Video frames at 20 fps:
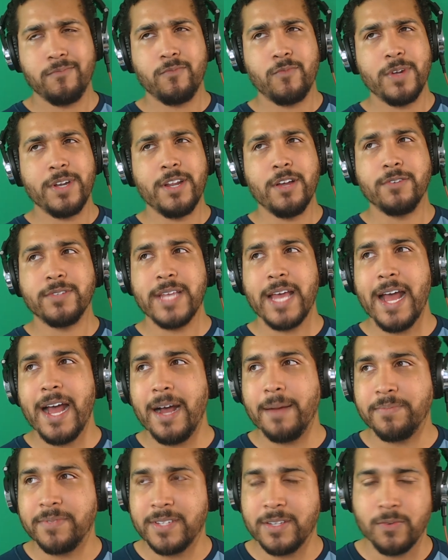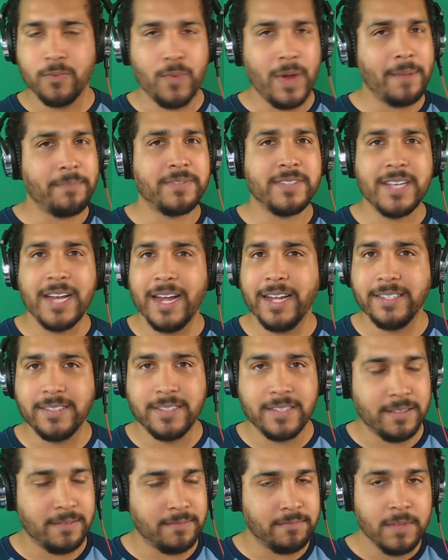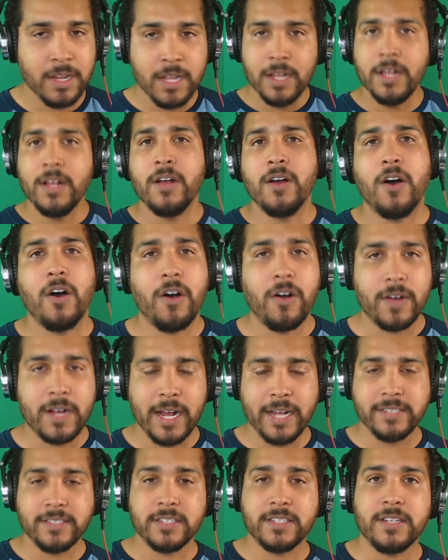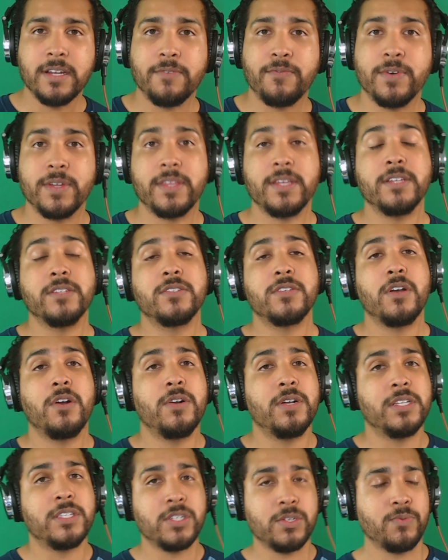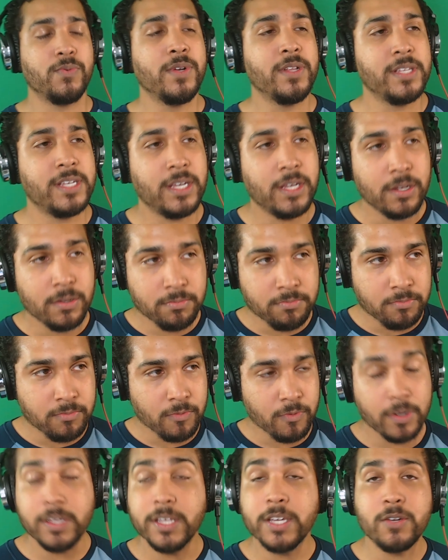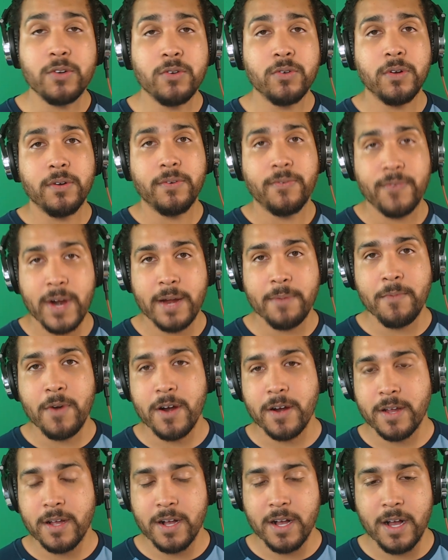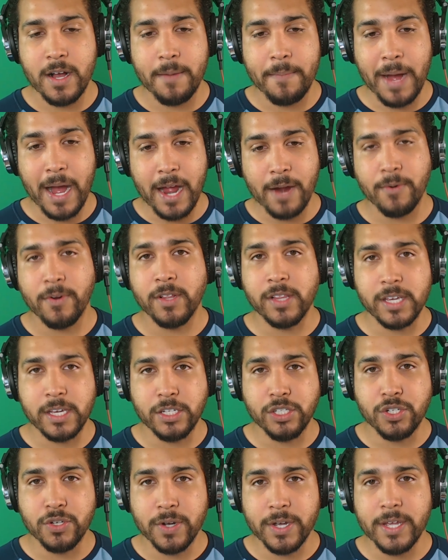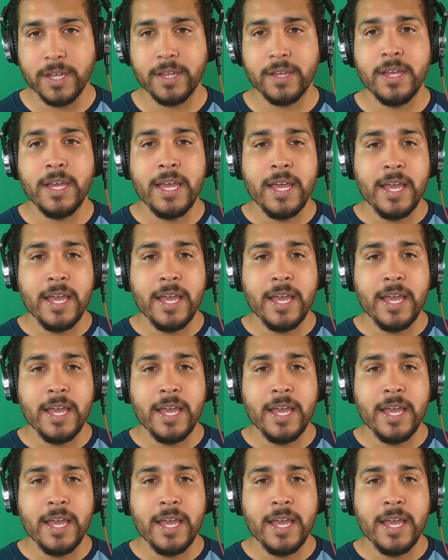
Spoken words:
Windows apps, and websites, and all kinds of stuff with it. So it's a really, really cool framework. I really enjoy it.